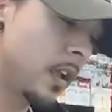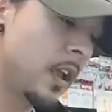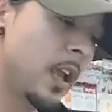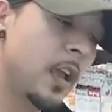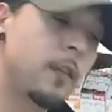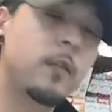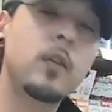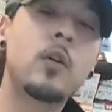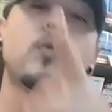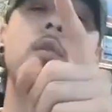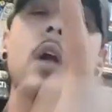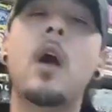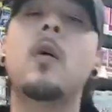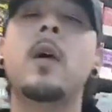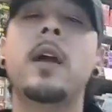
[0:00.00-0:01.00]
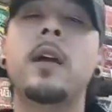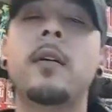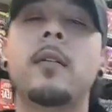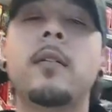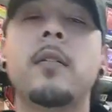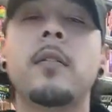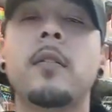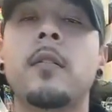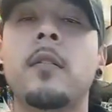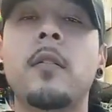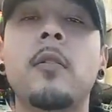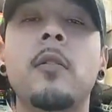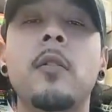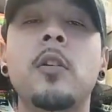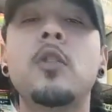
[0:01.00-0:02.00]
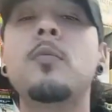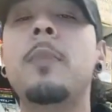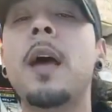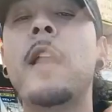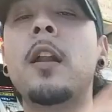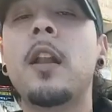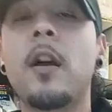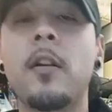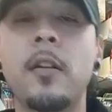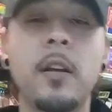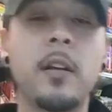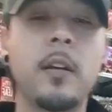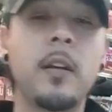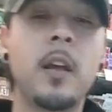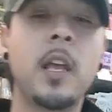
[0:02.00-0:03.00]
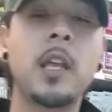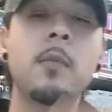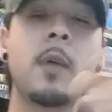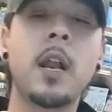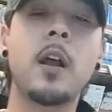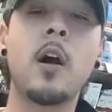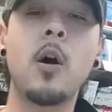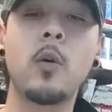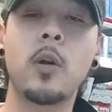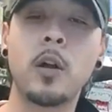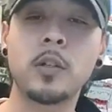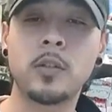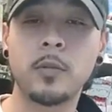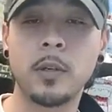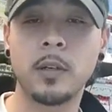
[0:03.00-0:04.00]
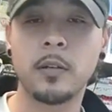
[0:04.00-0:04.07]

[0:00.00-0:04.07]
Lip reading: If you don't know it, you better learn it and you better hold on to it.